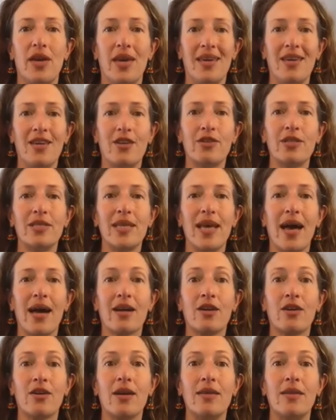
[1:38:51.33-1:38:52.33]
hate your
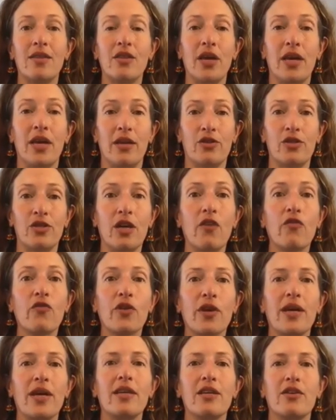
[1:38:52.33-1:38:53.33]
attacker and you hate yourself for
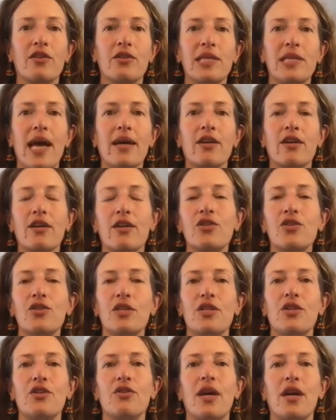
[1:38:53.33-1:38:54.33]
hating your attacker because you
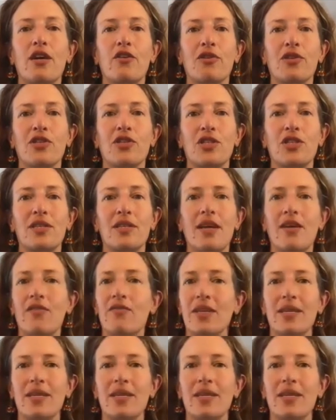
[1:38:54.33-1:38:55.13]
think you're not Christian enough.